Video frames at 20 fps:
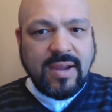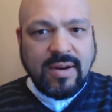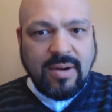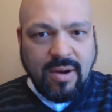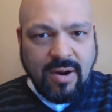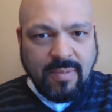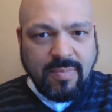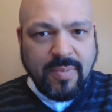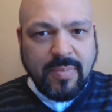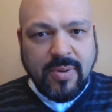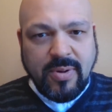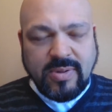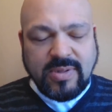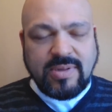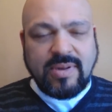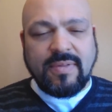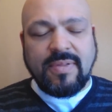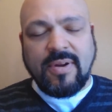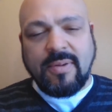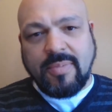our
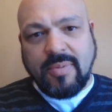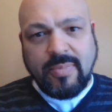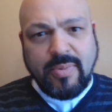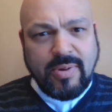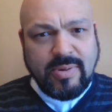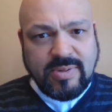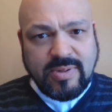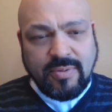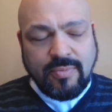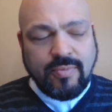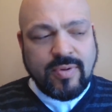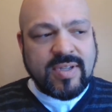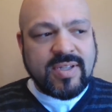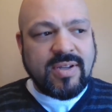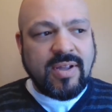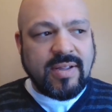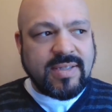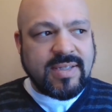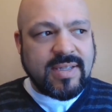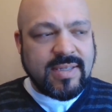proposal and their proposal
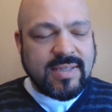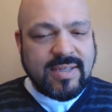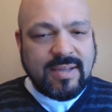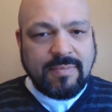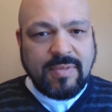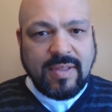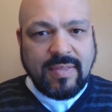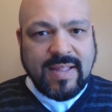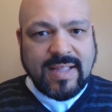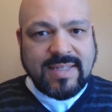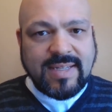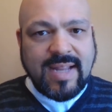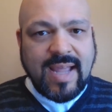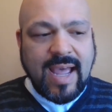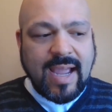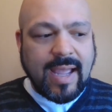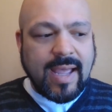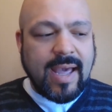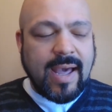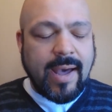results in something that's
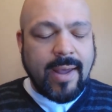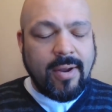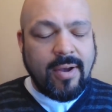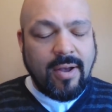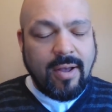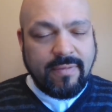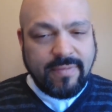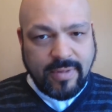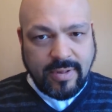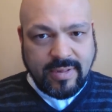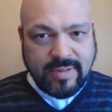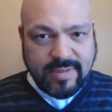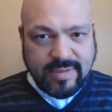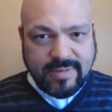not god awful.